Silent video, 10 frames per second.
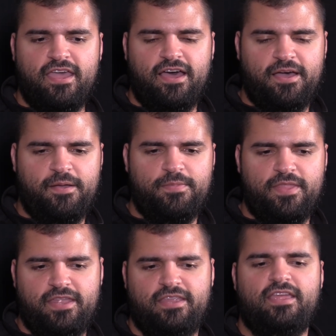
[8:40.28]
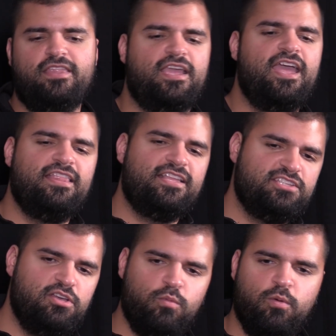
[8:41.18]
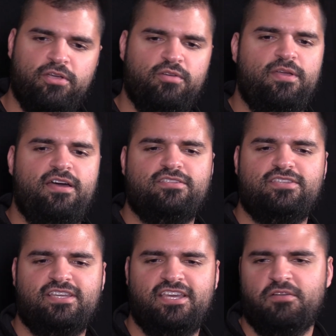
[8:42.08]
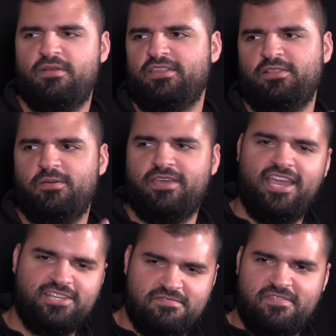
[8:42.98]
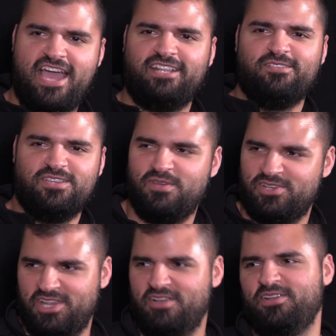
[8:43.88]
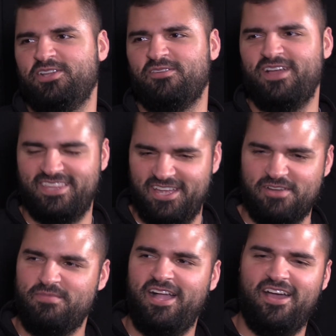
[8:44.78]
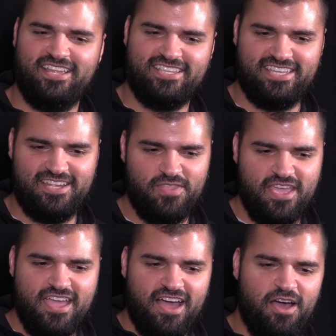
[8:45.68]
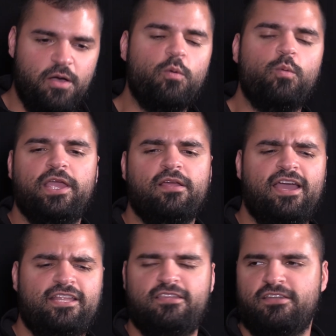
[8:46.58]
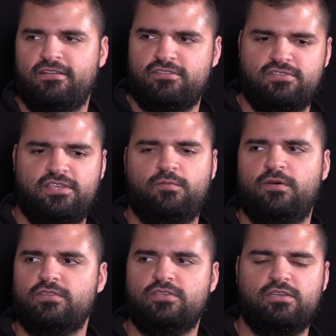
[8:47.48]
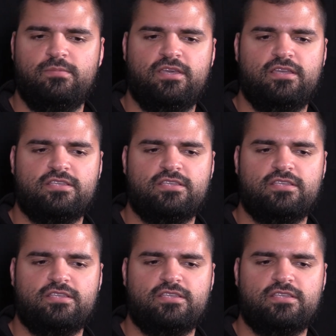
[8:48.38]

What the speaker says: And again, that's a good workaround to get around the location factor, especially when you're right there by Huntington. Weir had another interesting one too, because